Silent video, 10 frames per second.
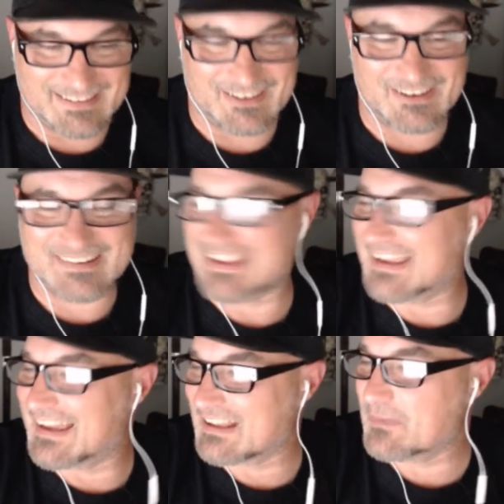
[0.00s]
Are
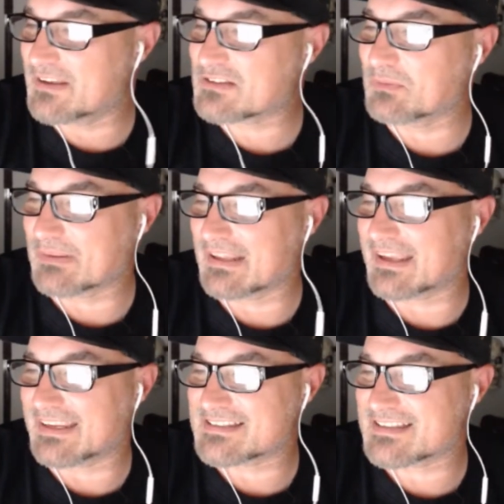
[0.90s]
the elemental
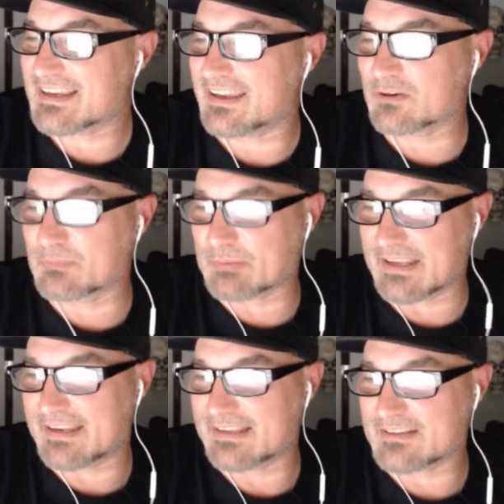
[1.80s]
planes inner
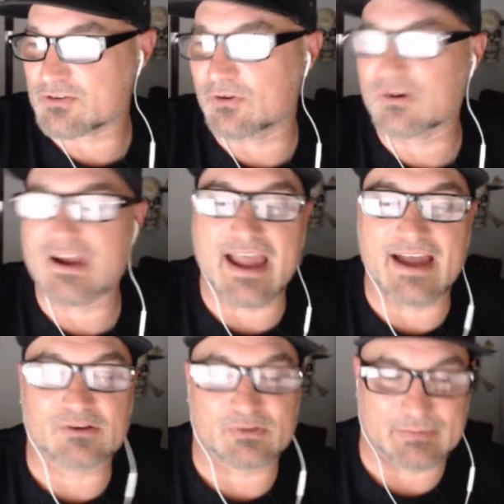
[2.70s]
planes or
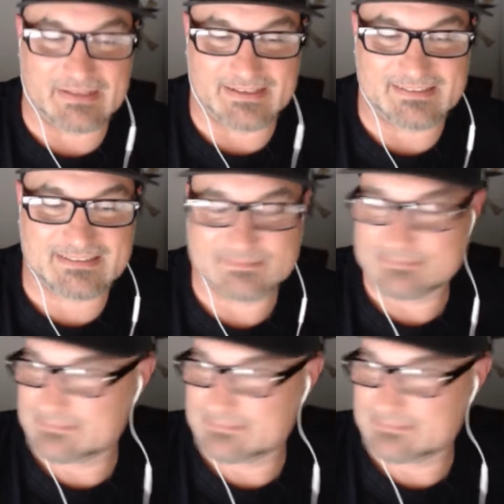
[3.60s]
outer planes?